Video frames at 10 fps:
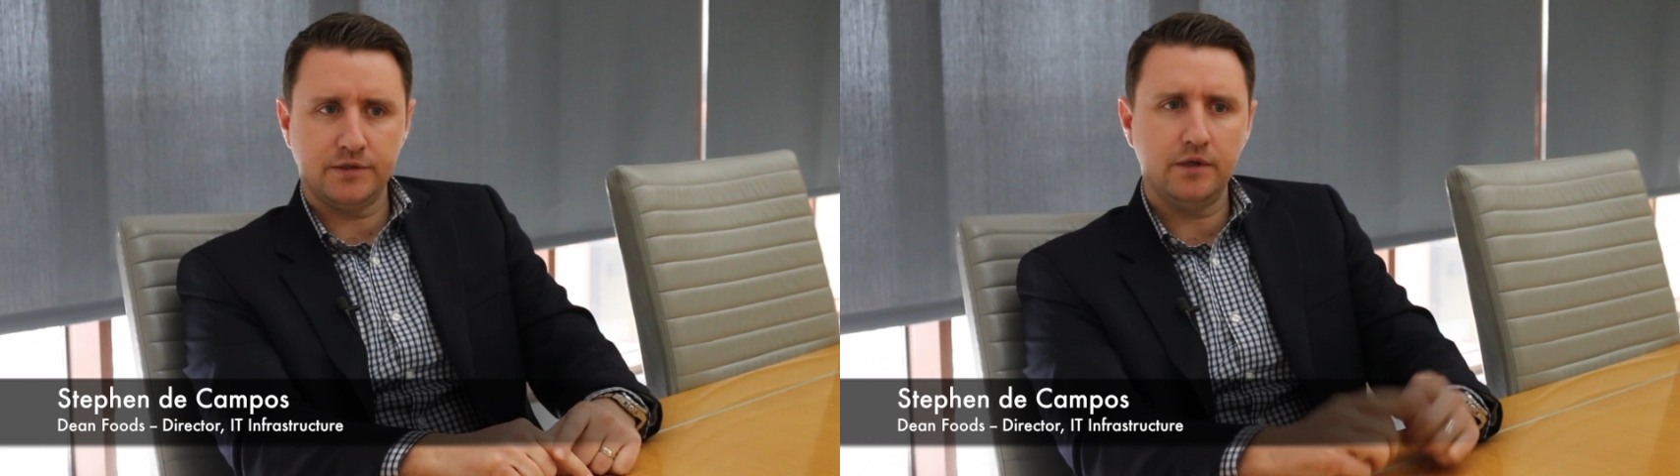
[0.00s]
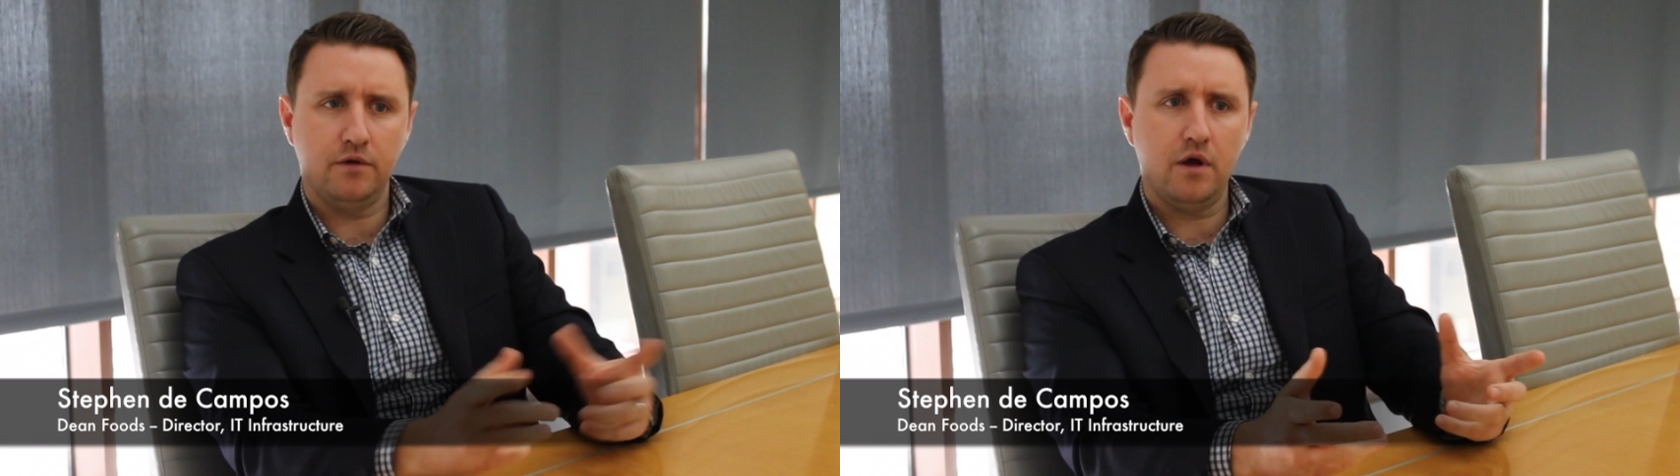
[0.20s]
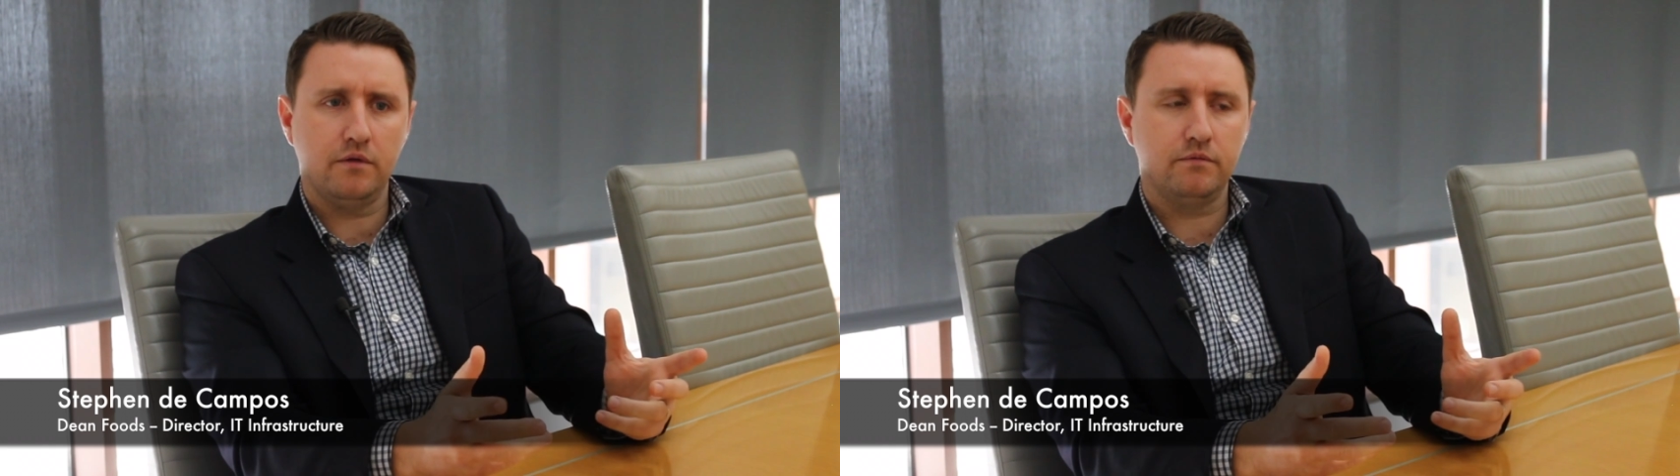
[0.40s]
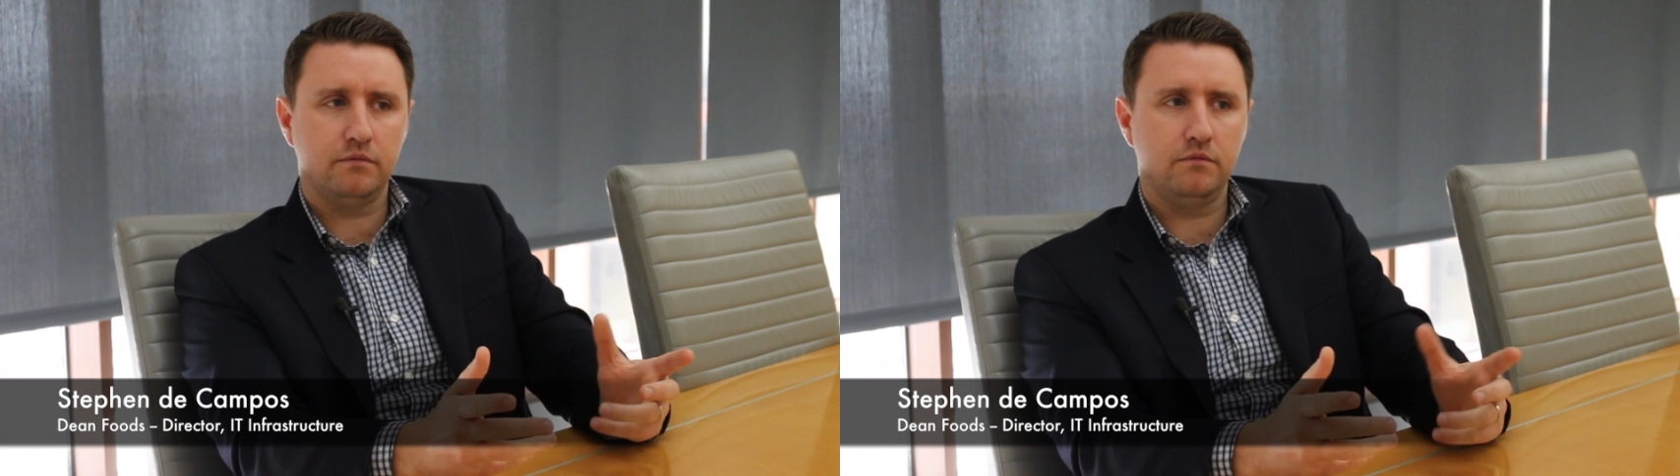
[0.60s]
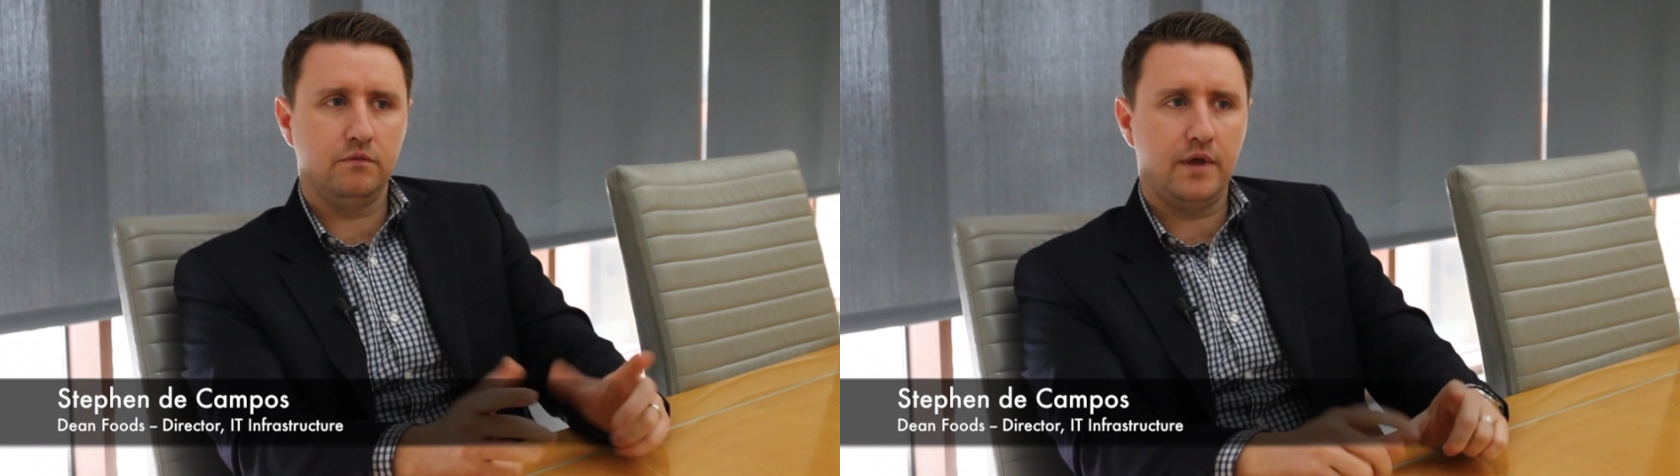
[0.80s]
said, "No,
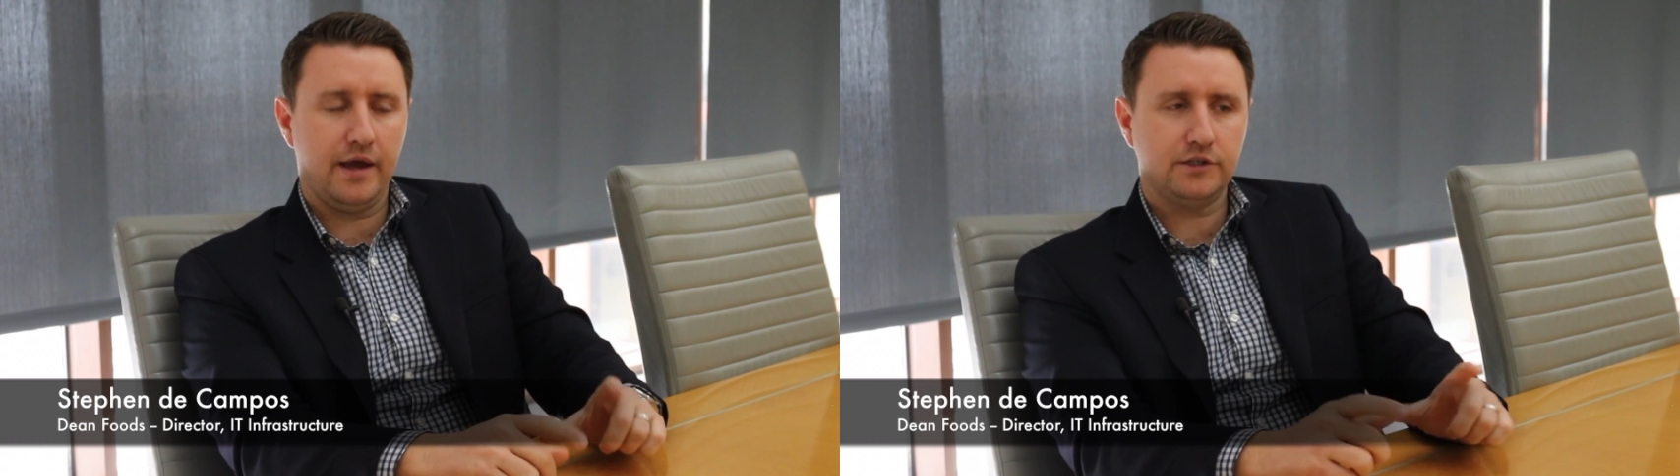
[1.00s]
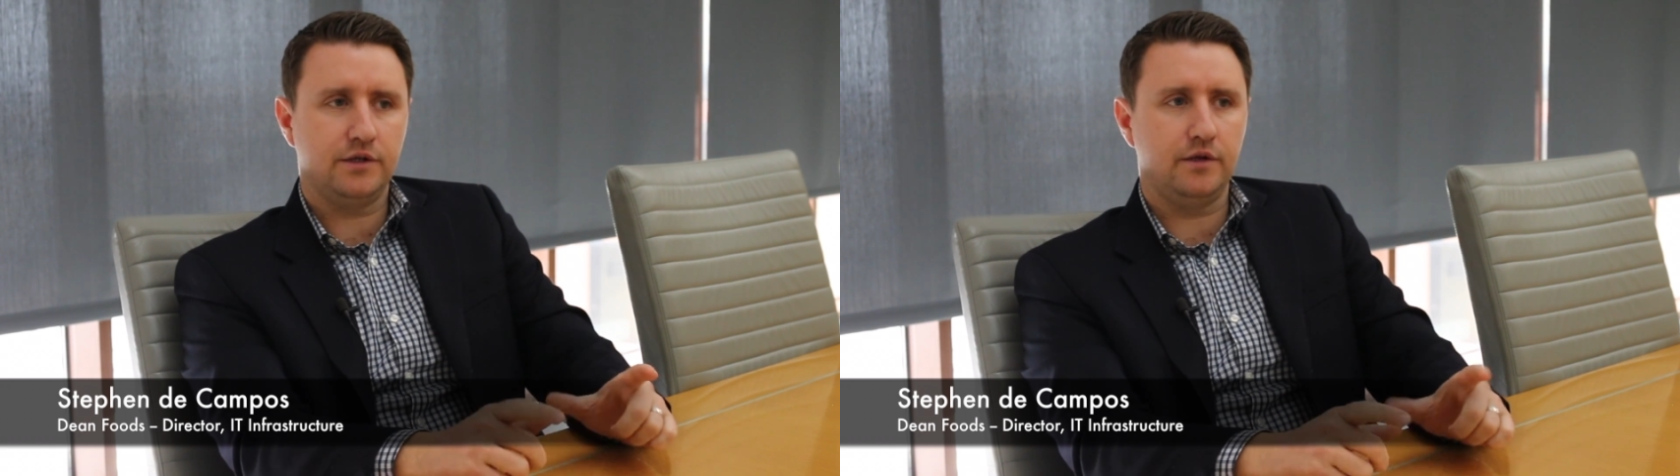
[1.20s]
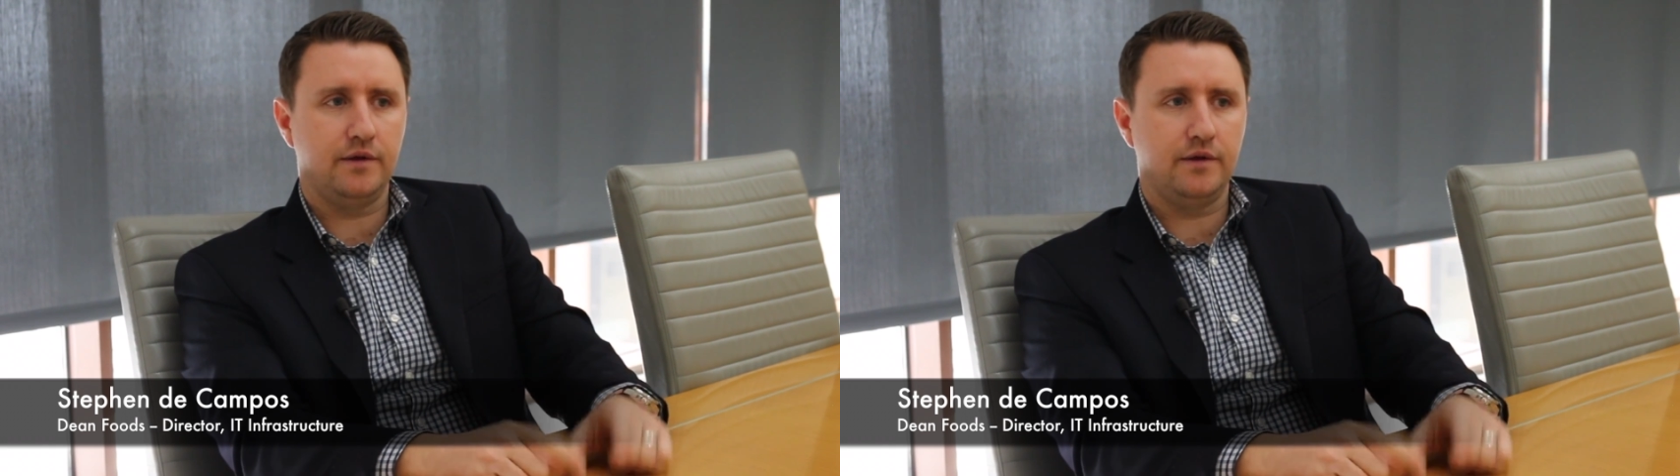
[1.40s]
actually,